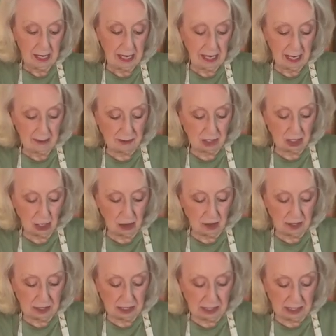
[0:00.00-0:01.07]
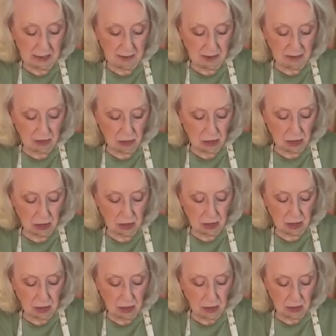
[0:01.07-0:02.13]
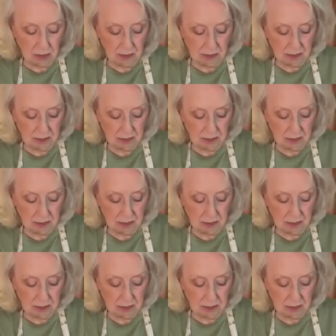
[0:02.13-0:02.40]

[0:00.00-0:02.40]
I'm sorry that some of you couldn't come